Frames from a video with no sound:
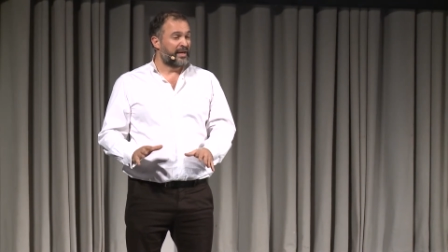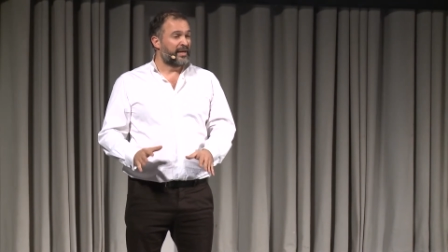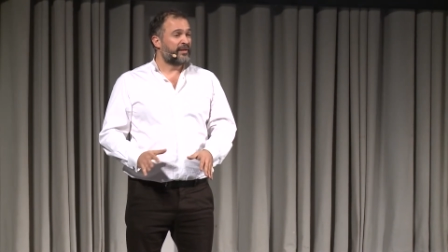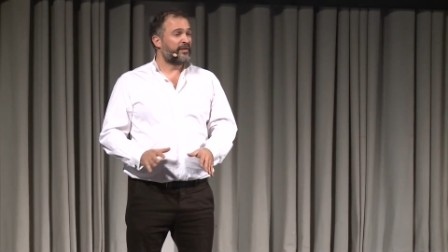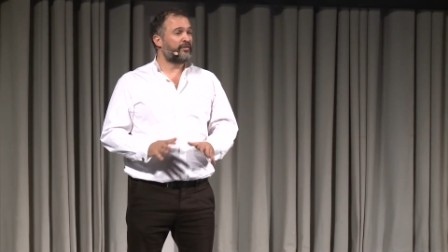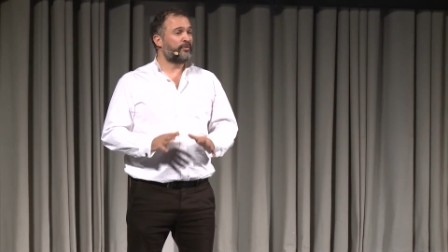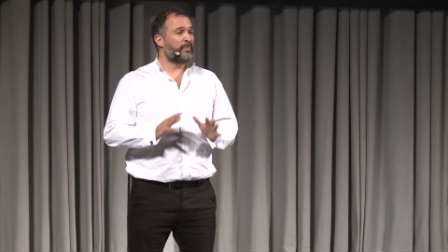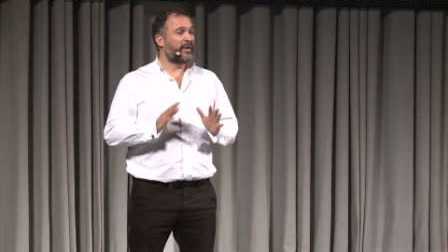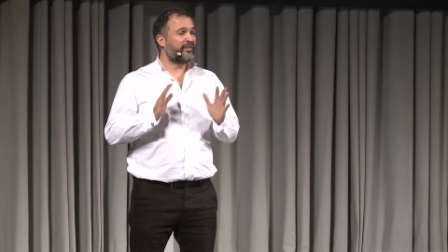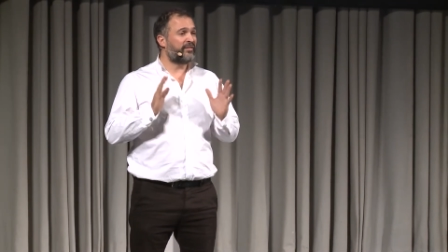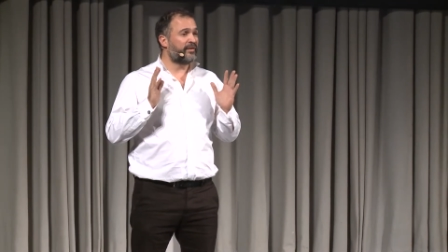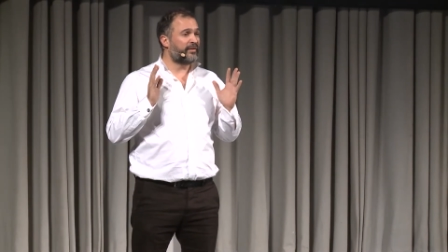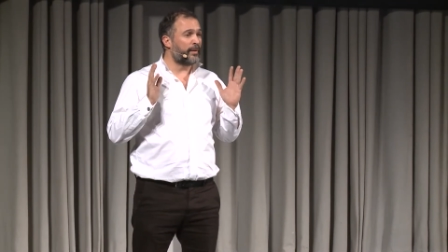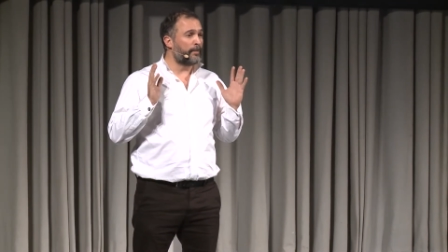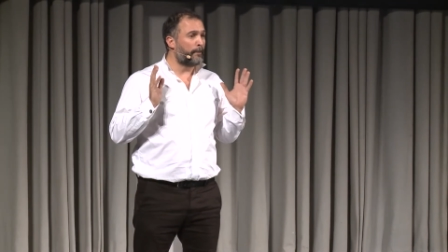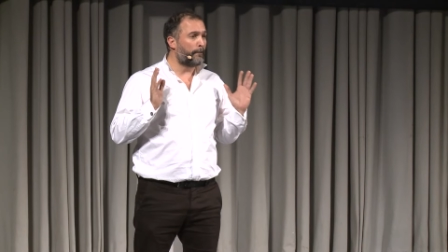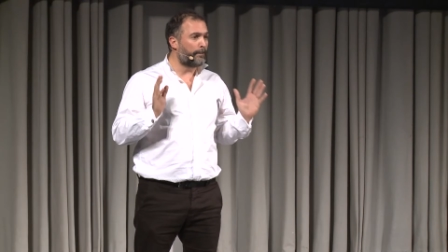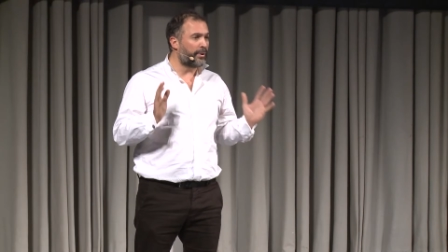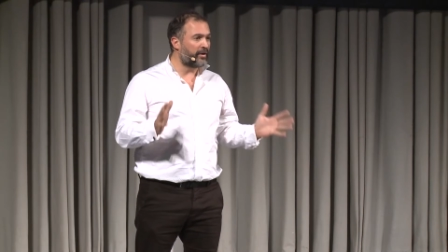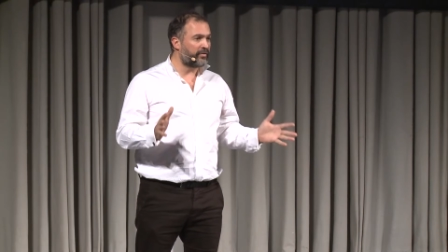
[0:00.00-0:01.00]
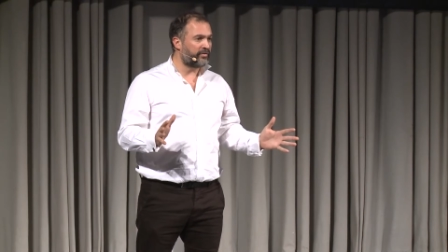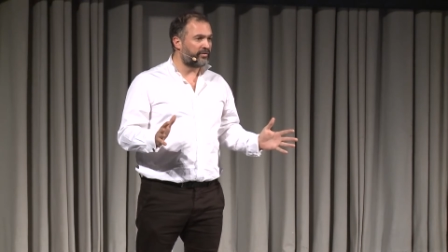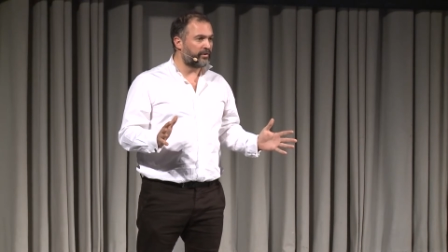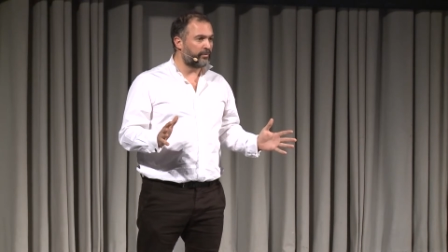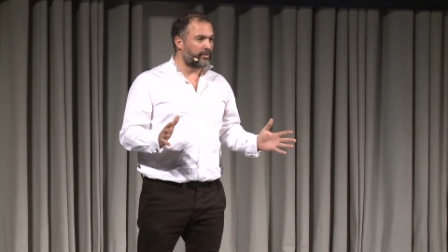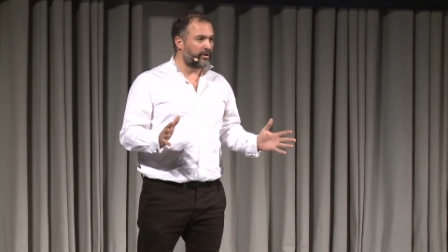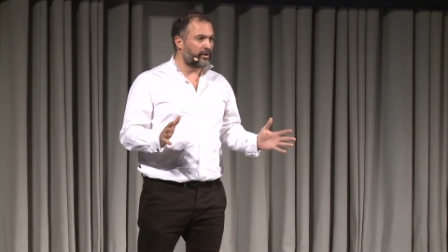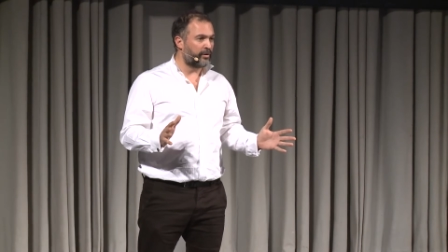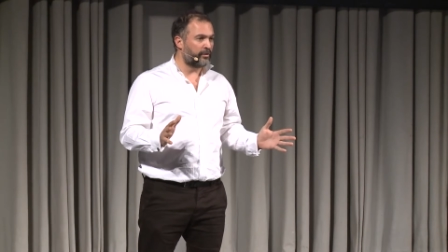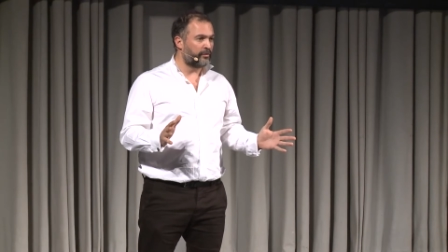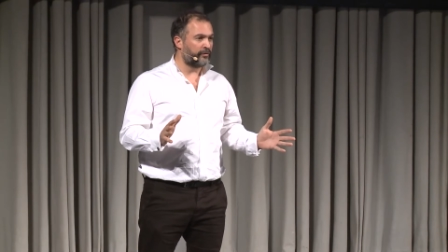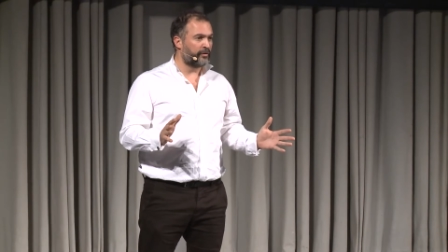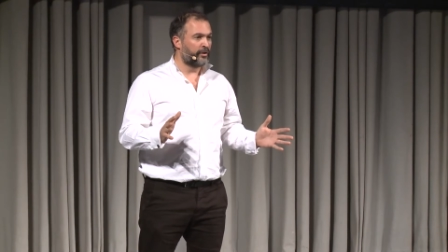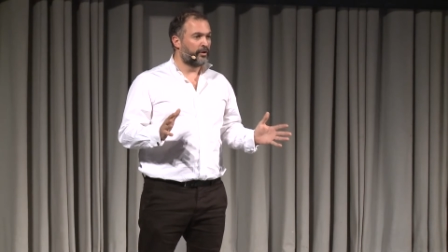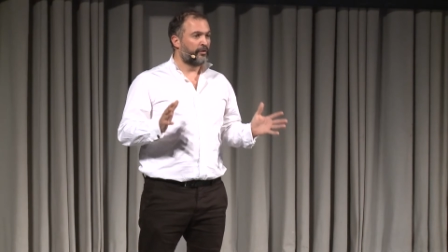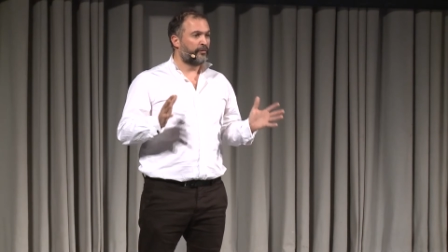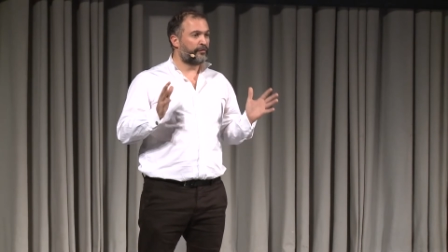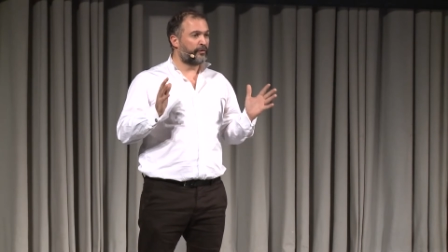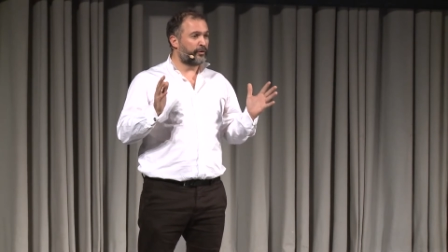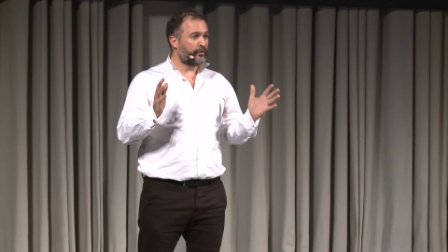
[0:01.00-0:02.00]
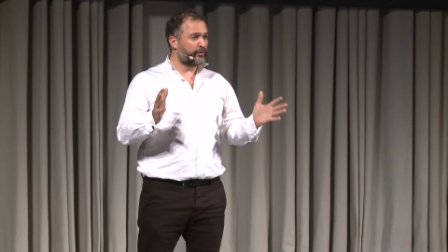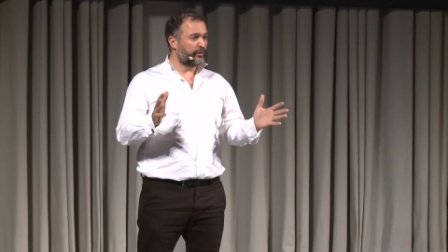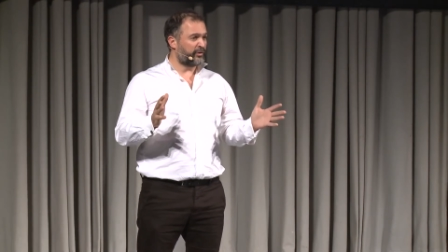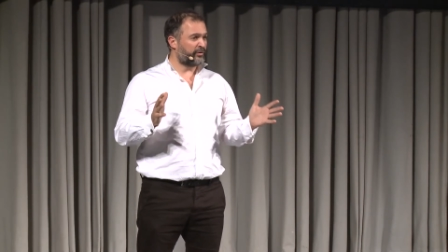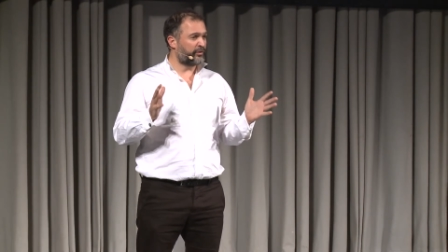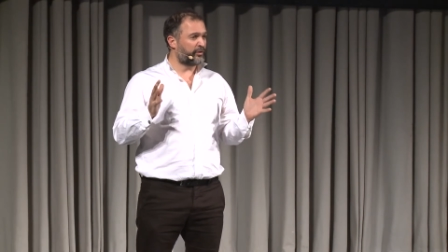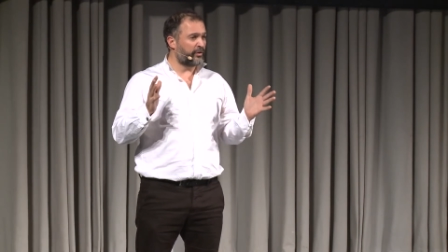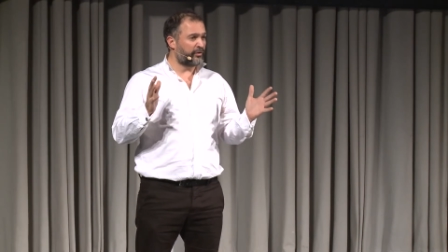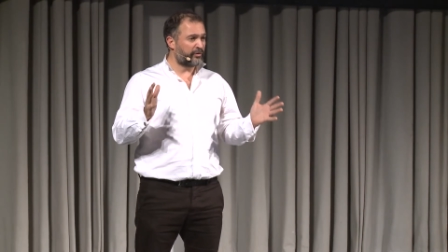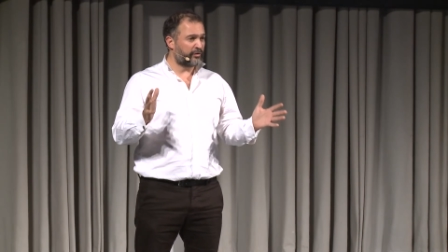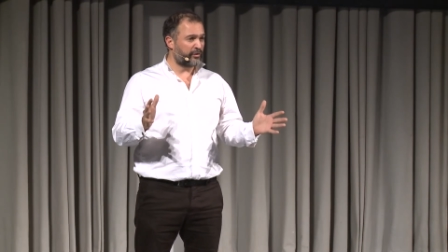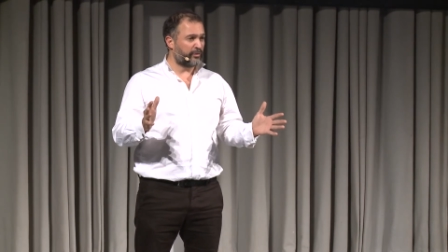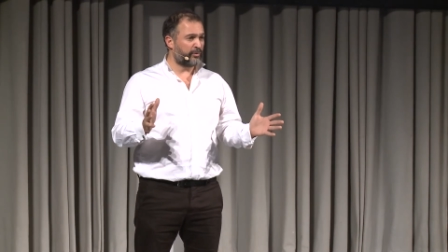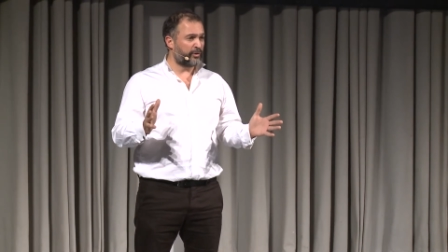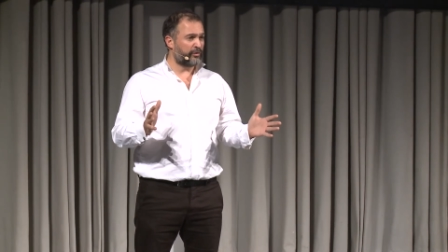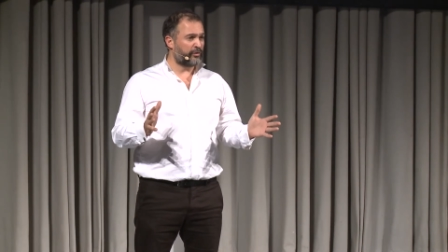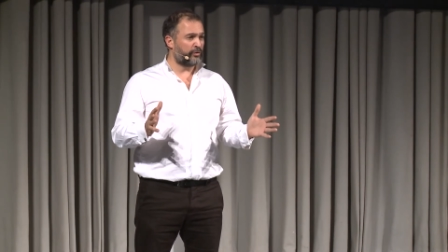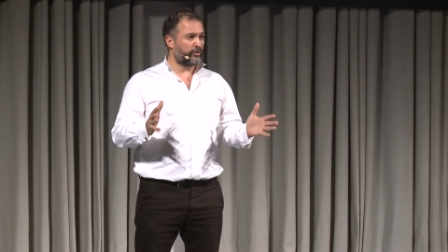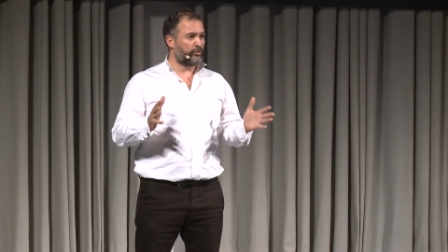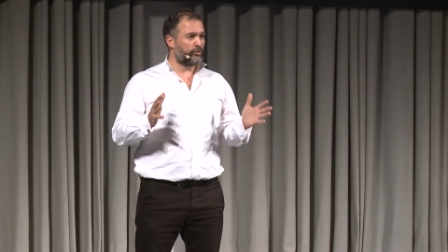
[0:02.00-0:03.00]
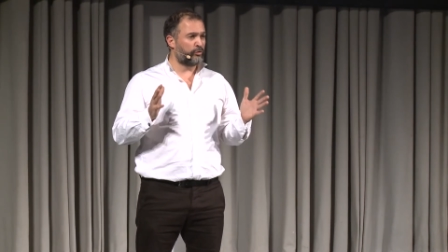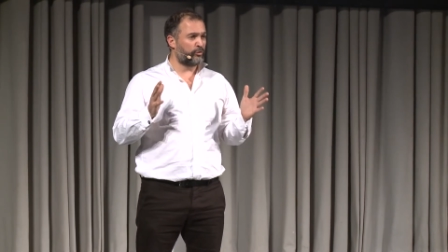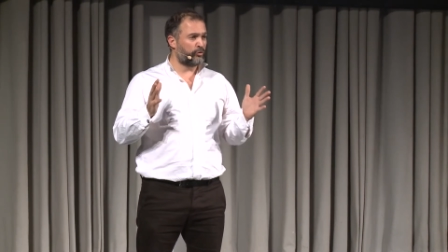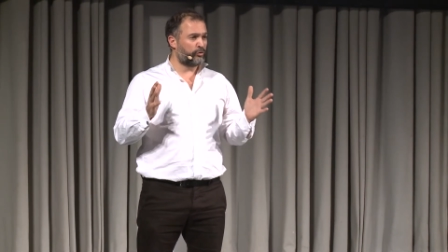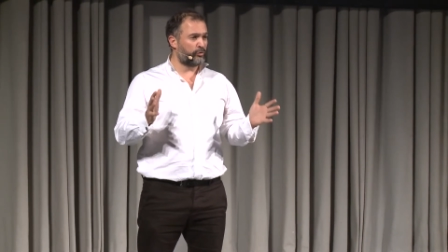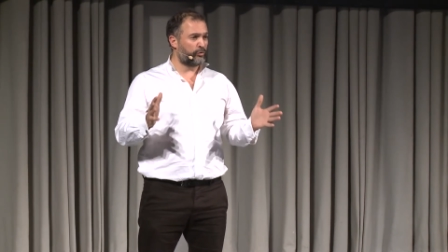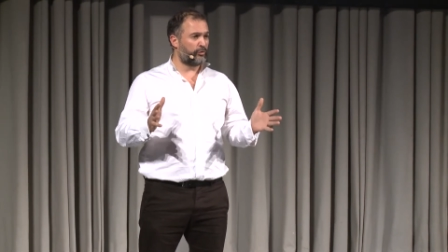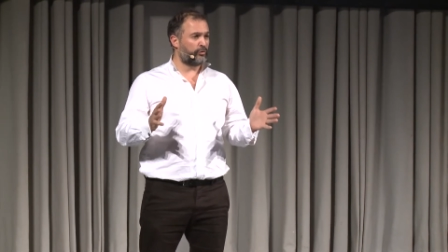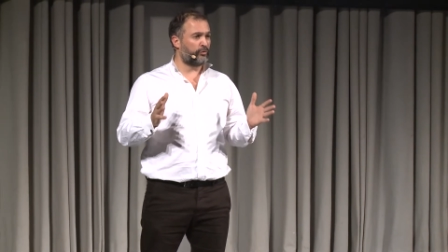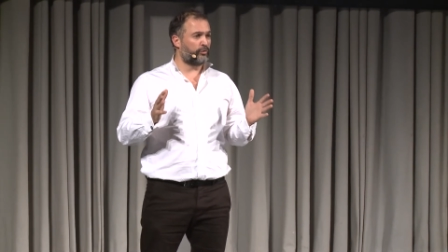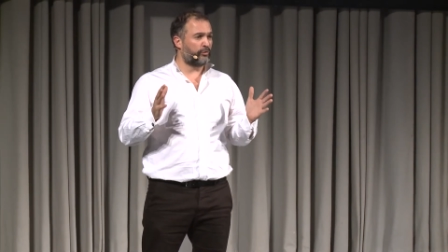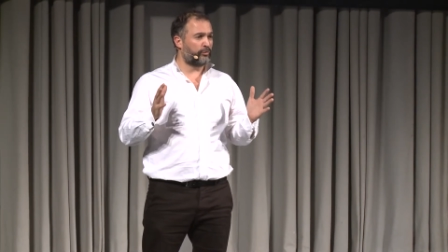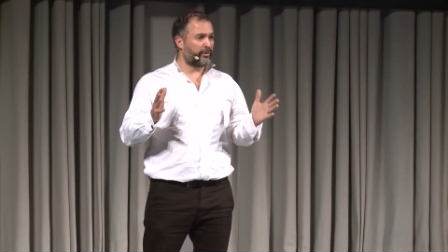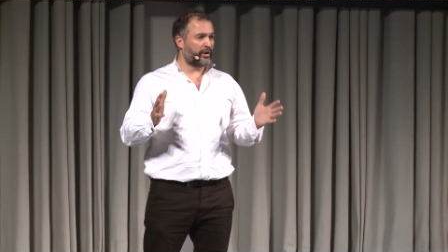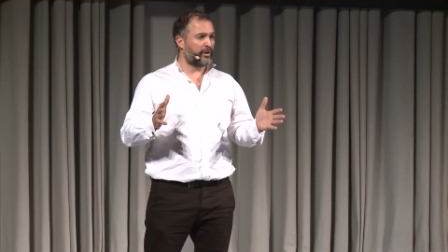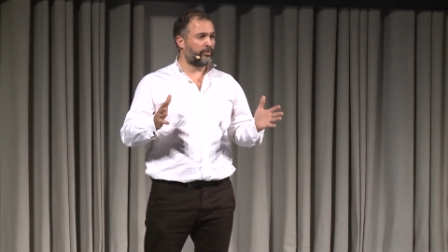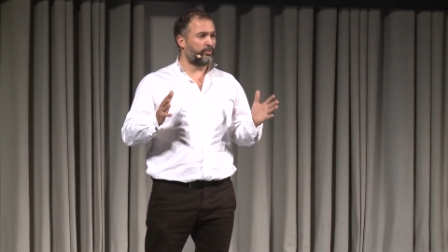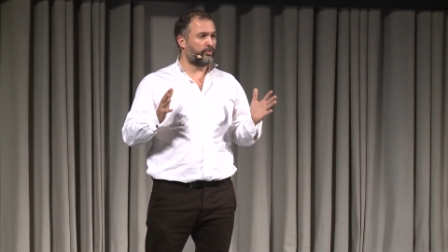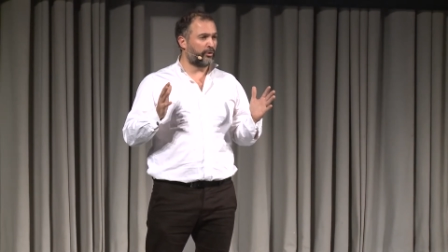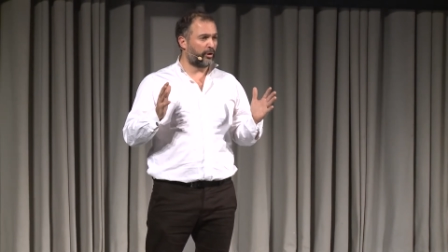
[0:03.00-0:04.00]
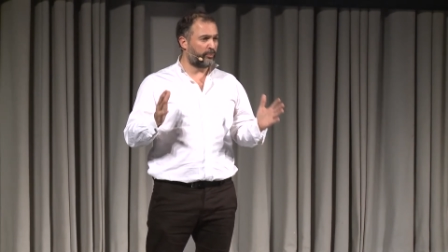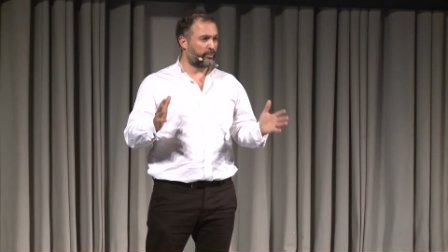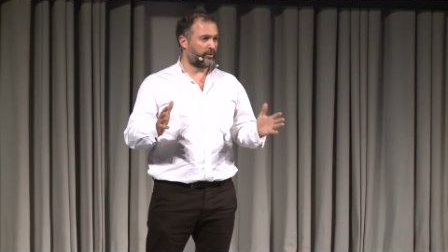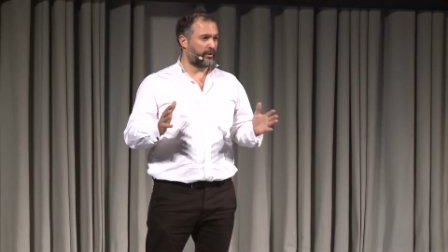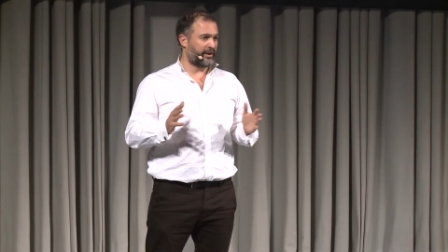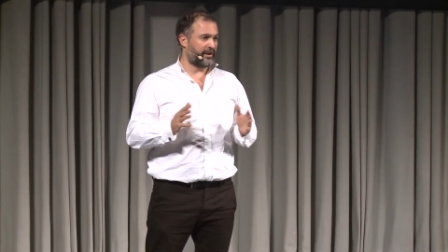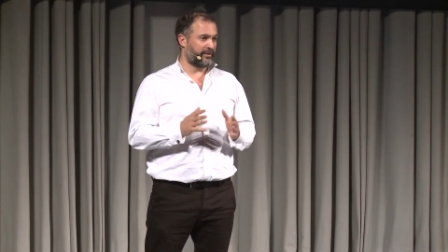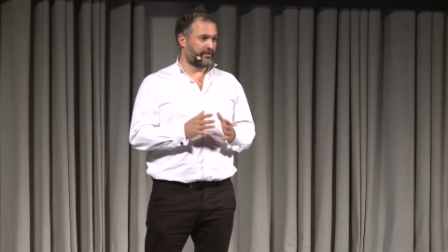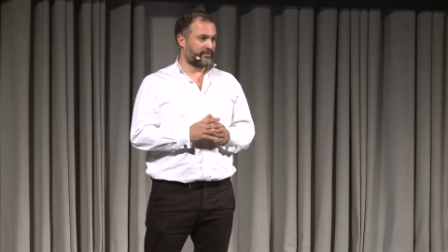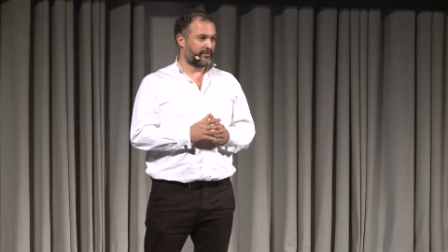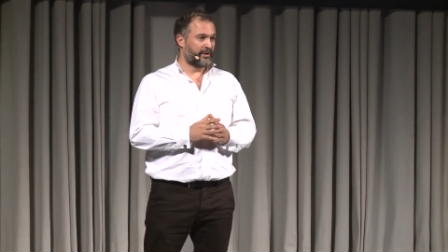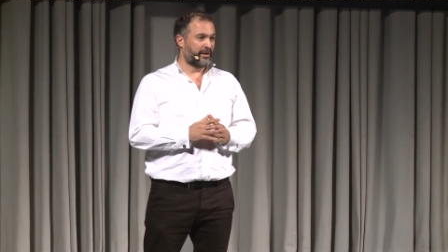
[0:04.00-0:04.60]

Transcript: This makes it impossible for you as customers to choose your drink properly.